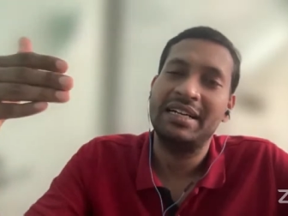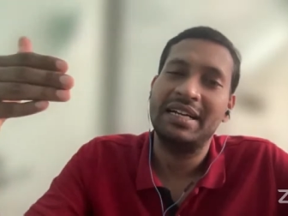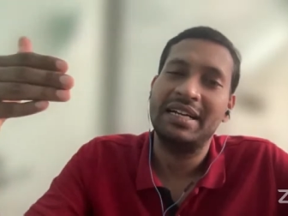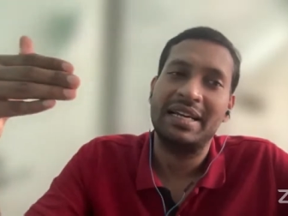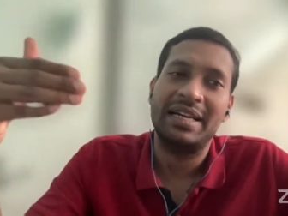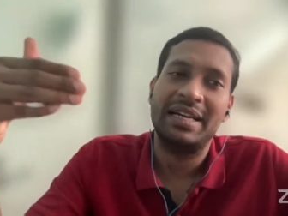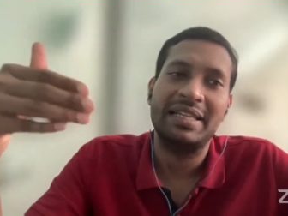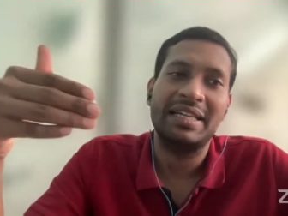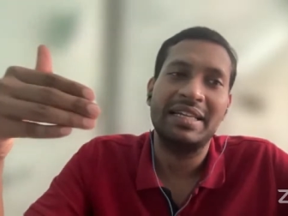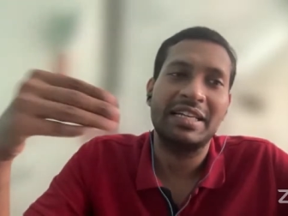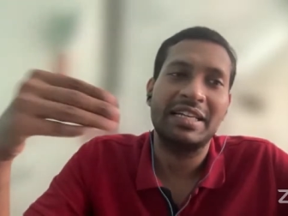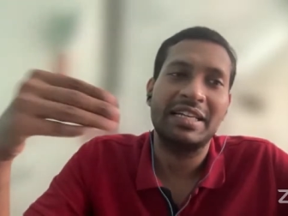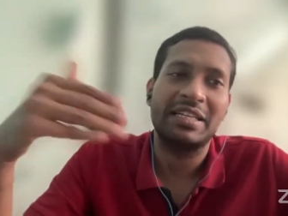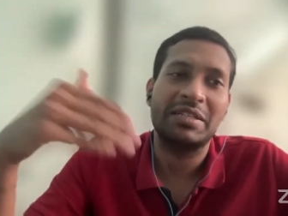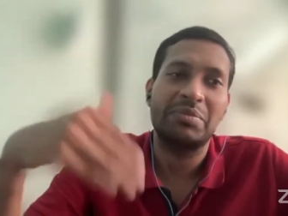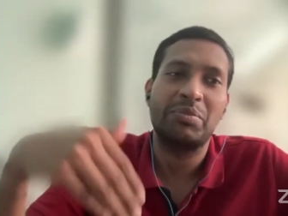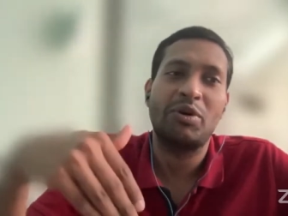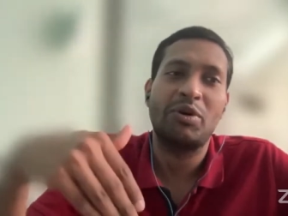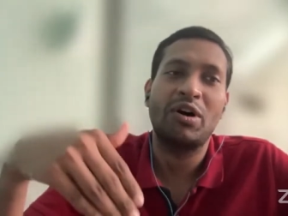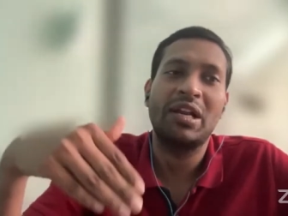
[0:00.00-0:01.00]
and anything
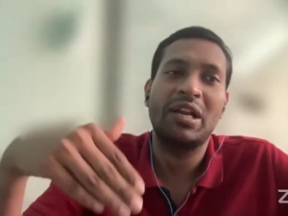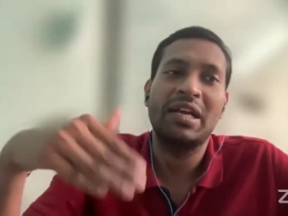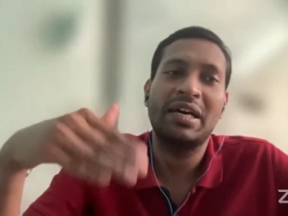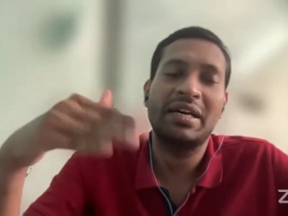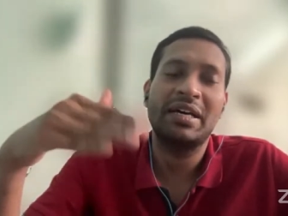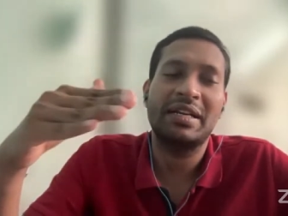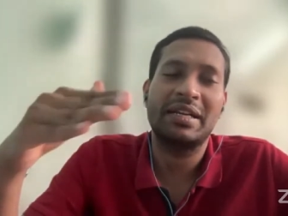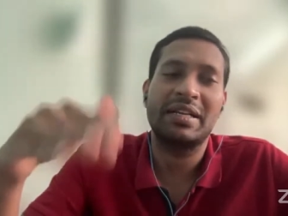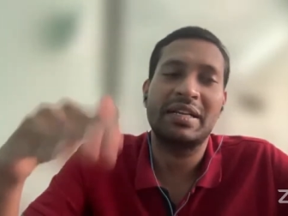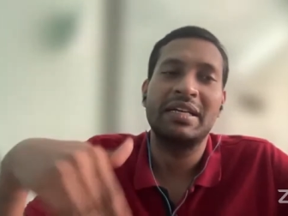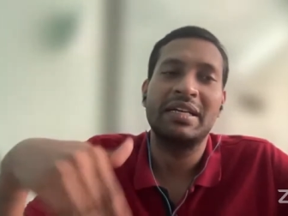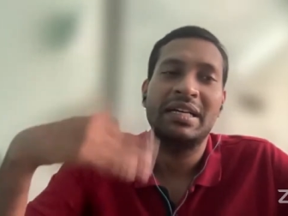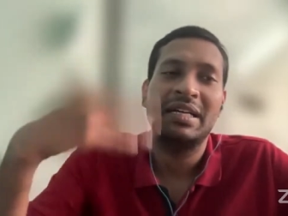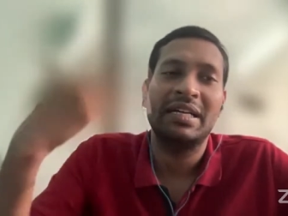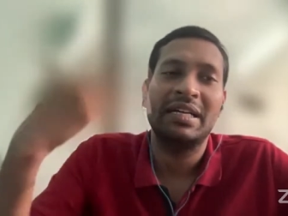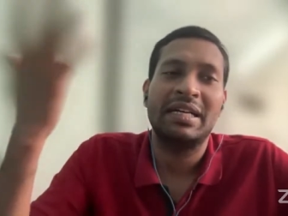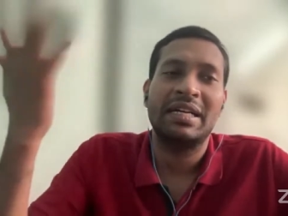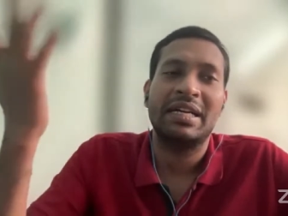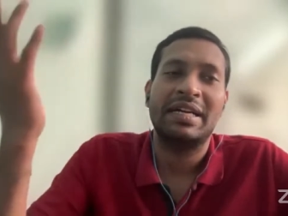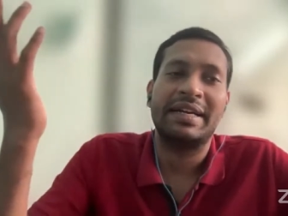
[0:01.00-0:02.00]
smaller
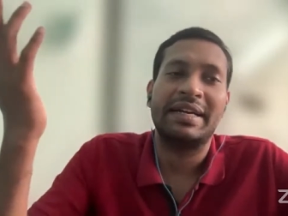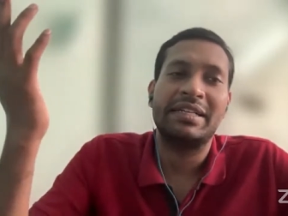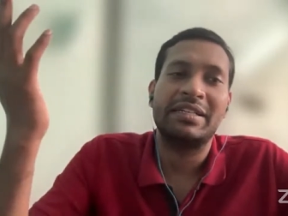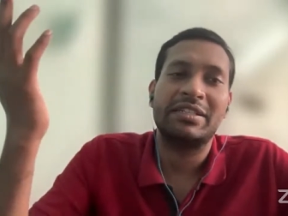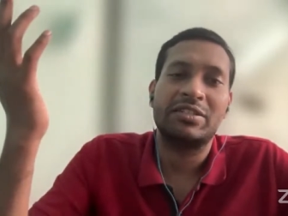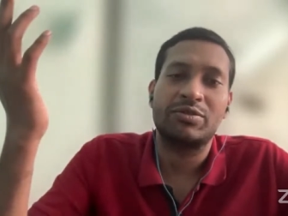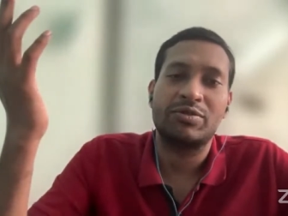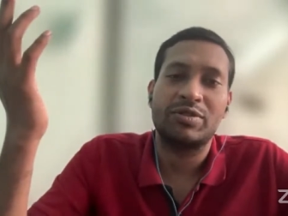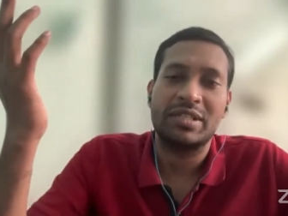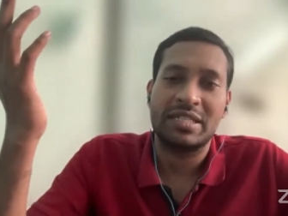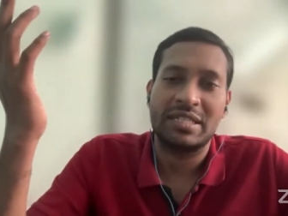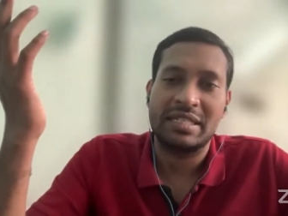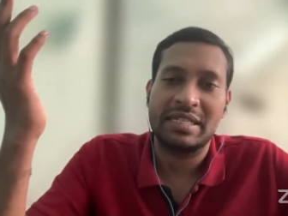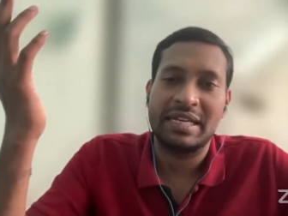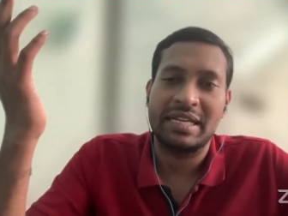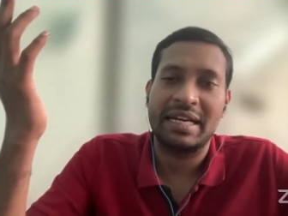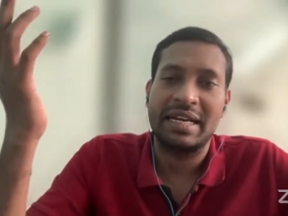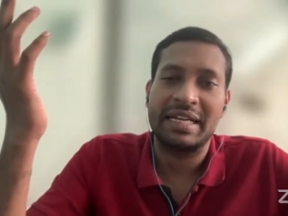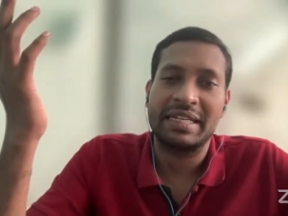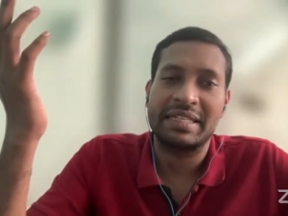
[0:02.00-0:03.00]
tends to just
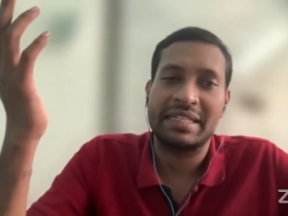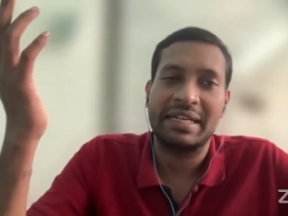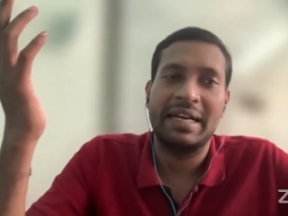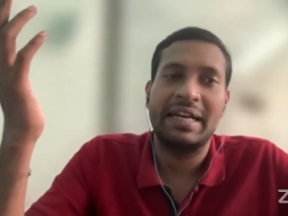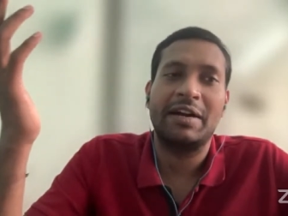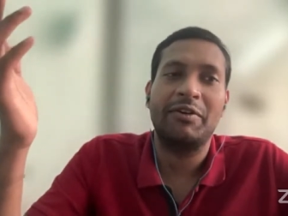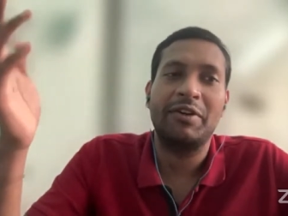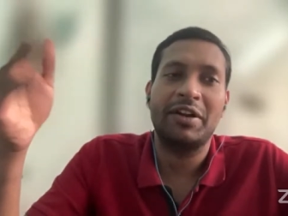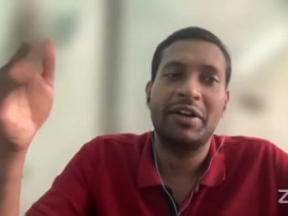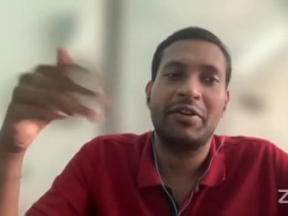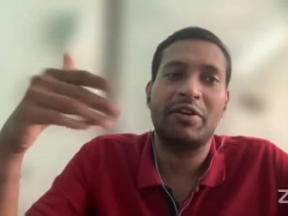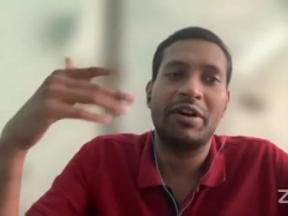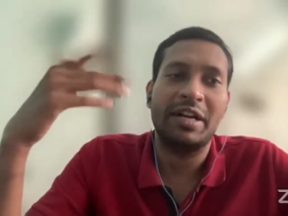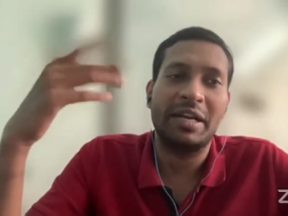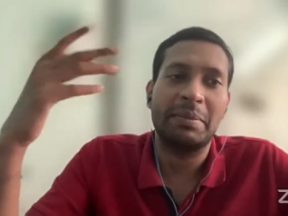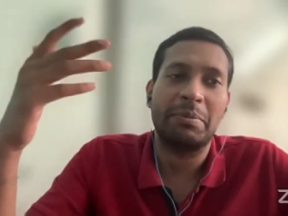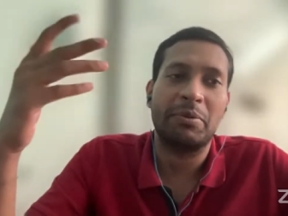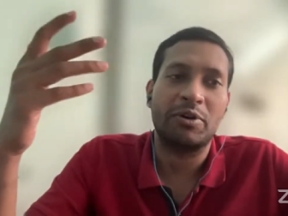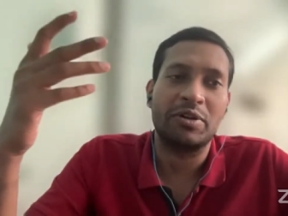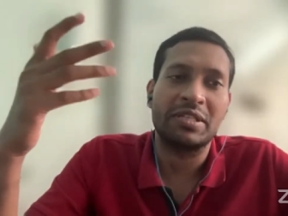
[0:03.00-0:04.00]
get exhaled out and not
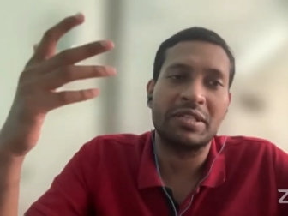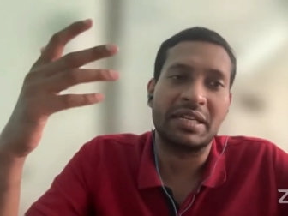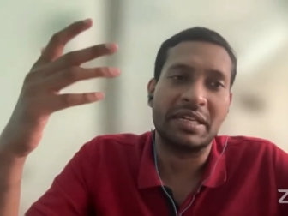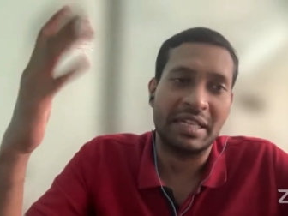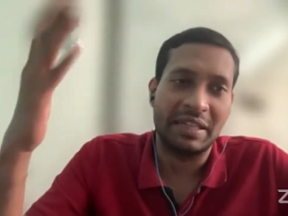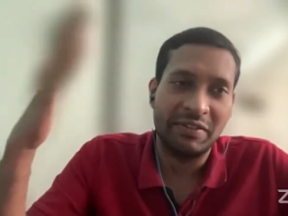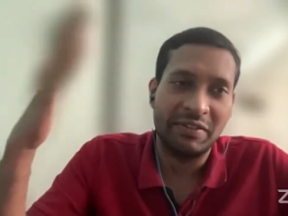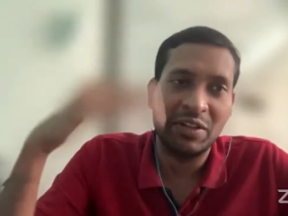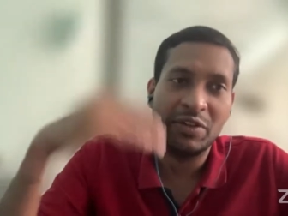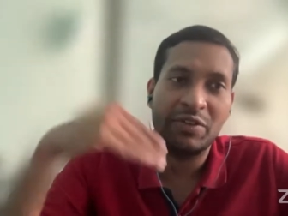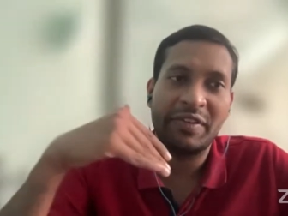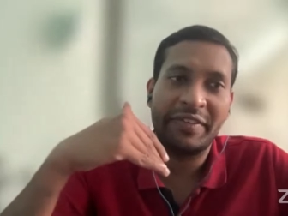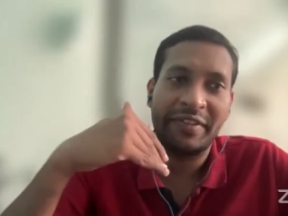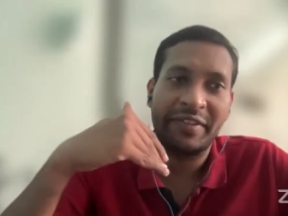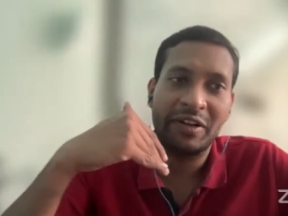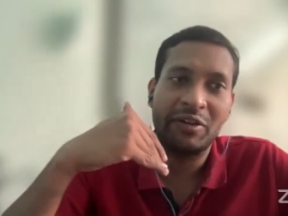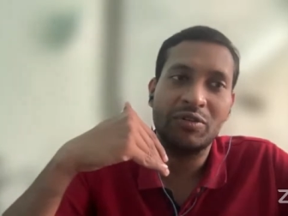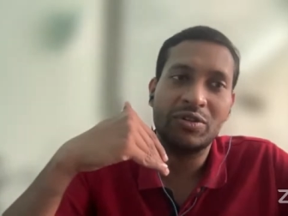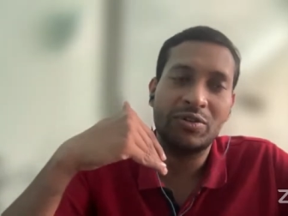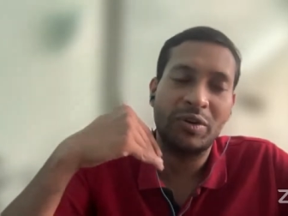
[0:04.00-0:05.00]
deposit. Even if
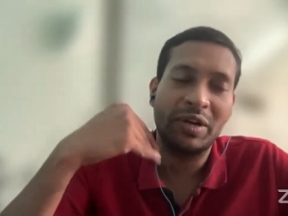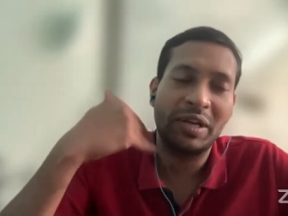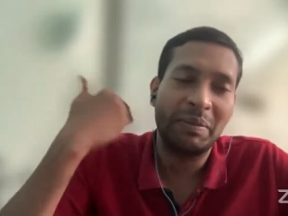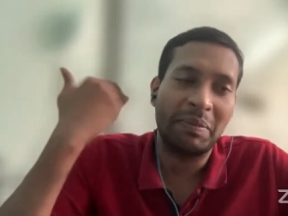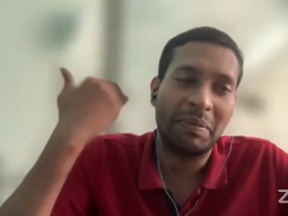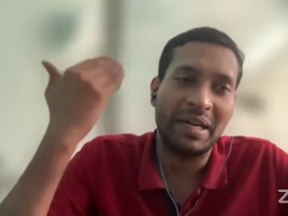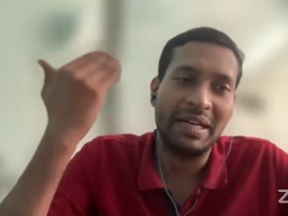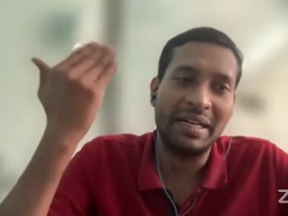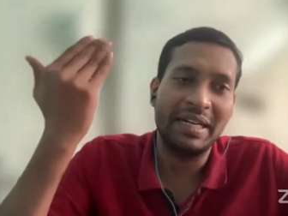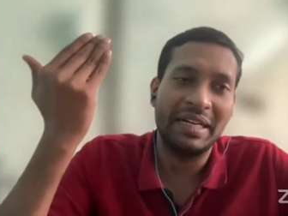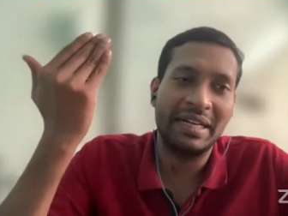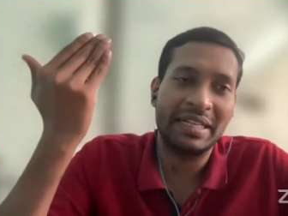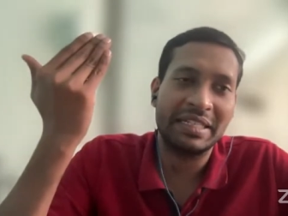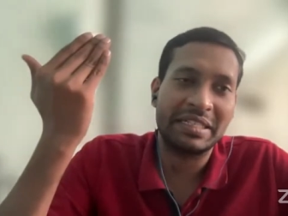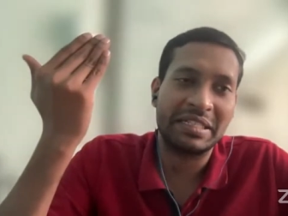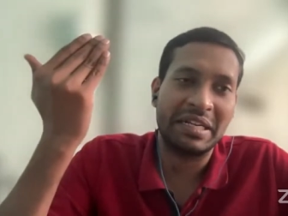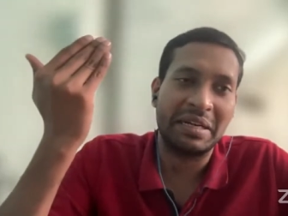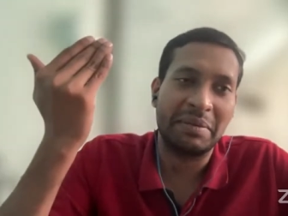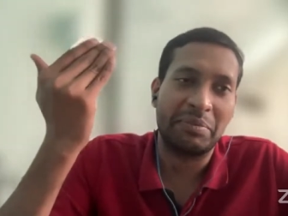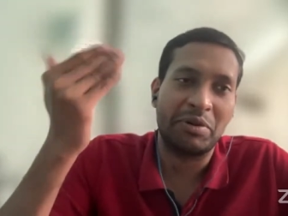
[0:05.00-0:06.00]
it goes to deep lung, it
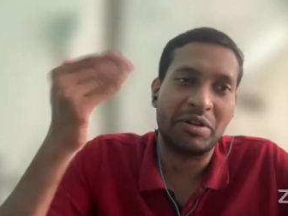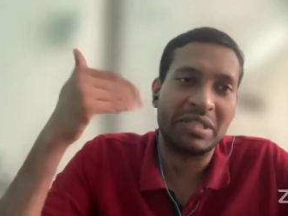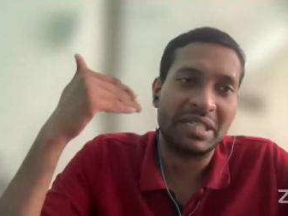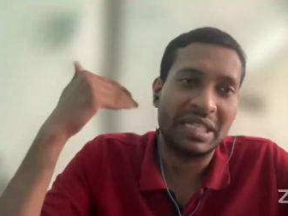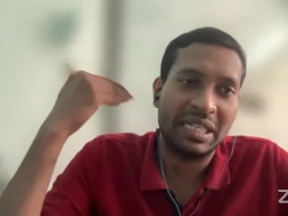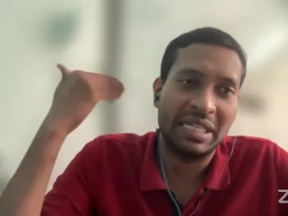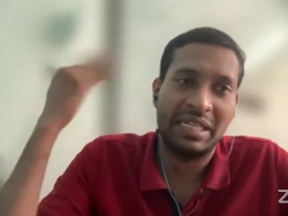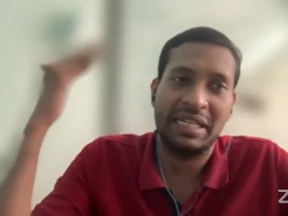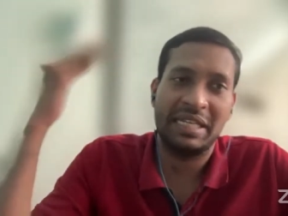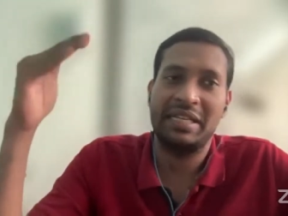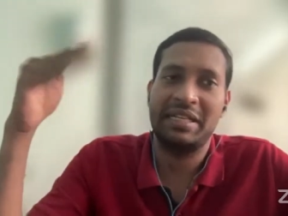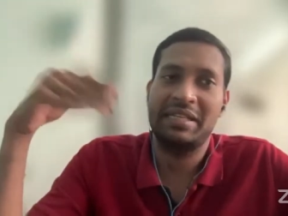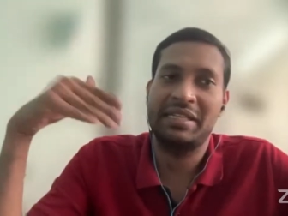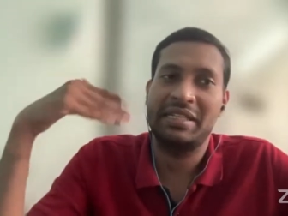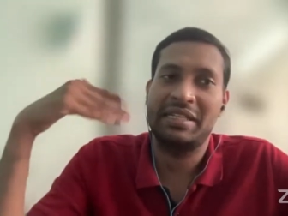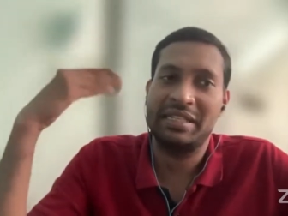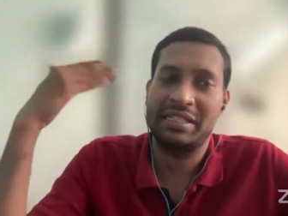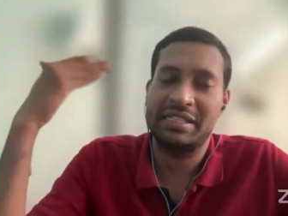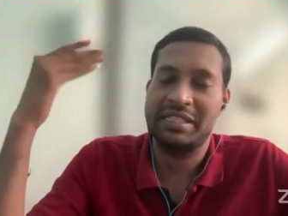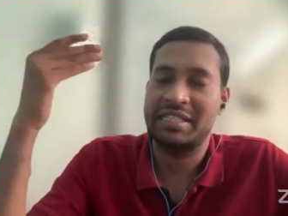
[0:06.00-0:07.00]
doesn't deposit and it
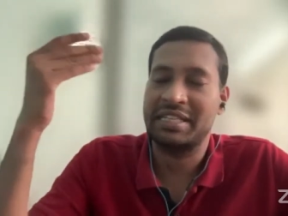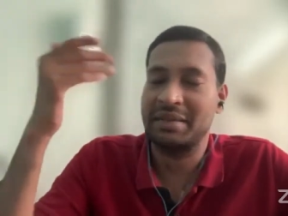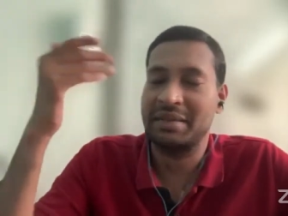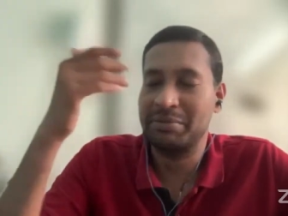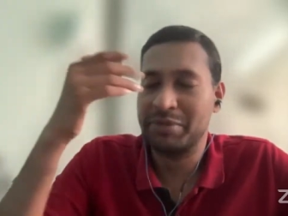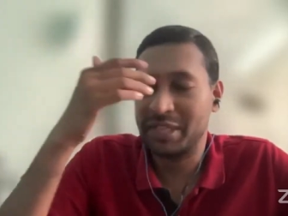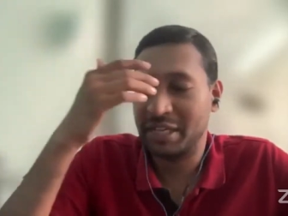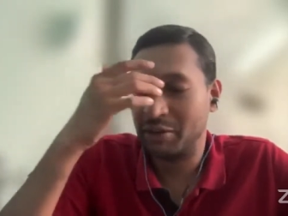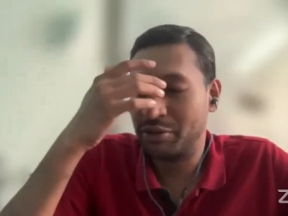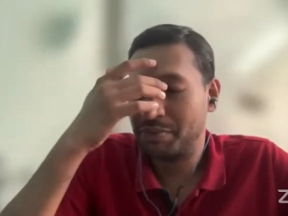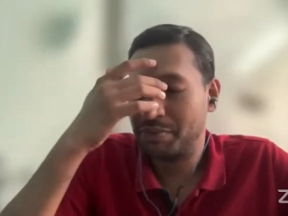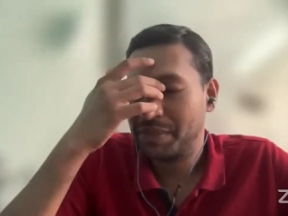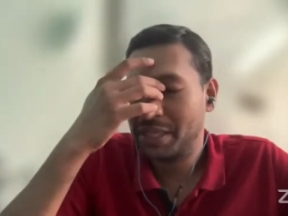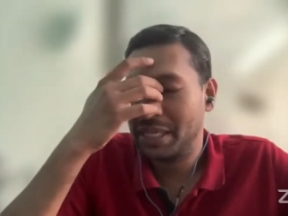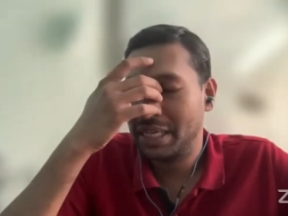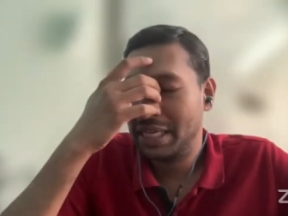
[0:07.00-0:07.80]
just comes out.